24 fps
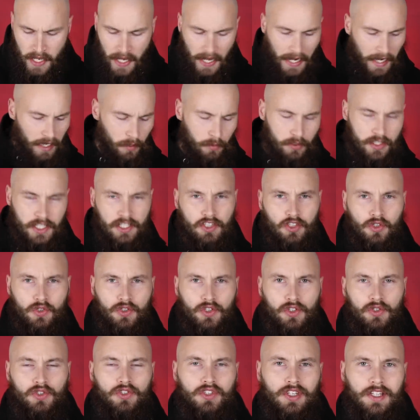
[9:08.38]
And I was
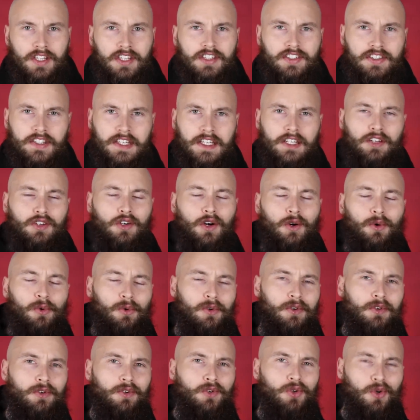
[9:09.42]
introduced to this thing
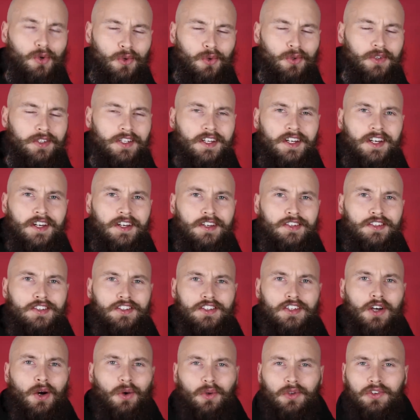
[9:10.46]
called, called
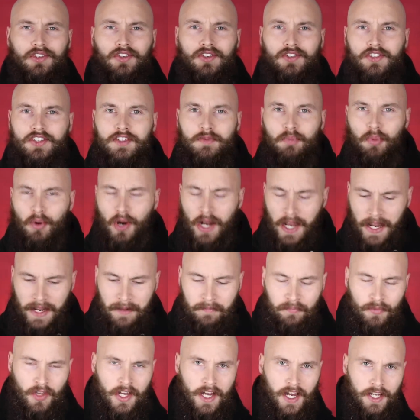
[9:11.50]
salt
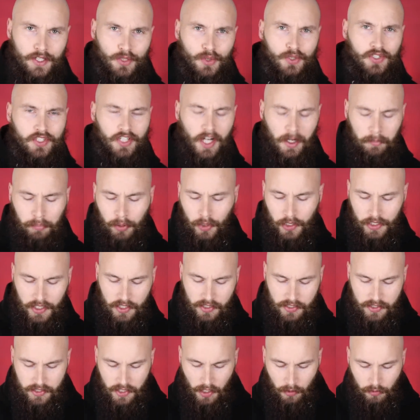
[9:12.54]
spray. So I started putting
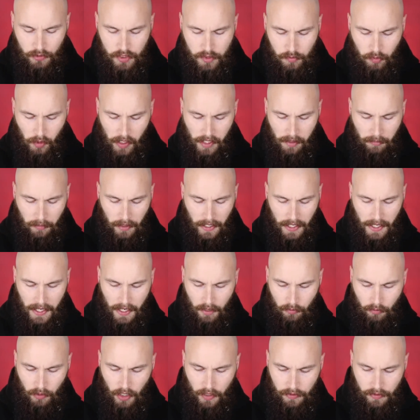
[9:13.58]
this salt spray on my
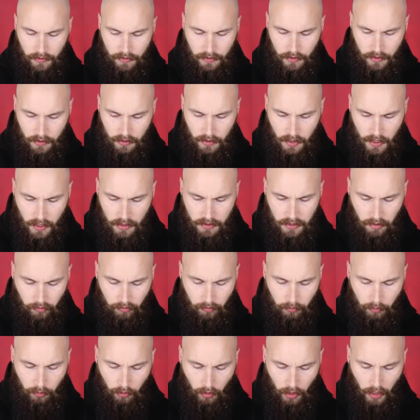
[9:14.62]
hair rather than
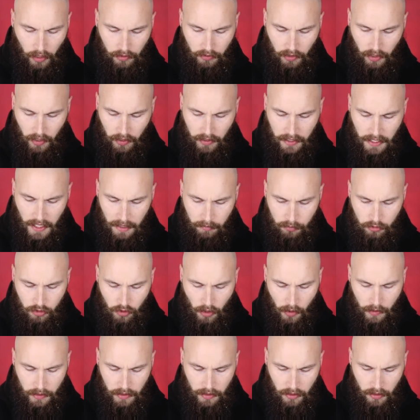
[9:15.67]
different product. And I kept
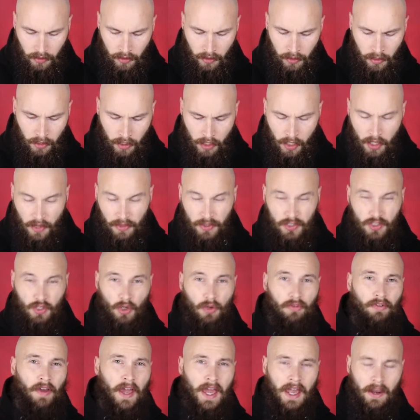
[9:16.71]
growing the, the
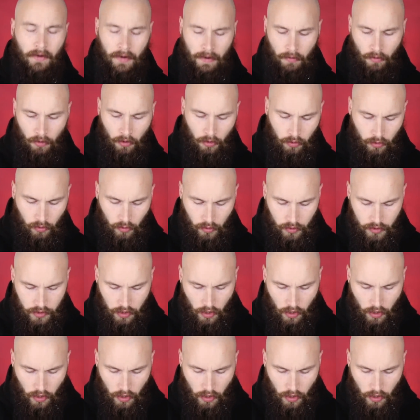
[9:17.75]
sort of hair out longer on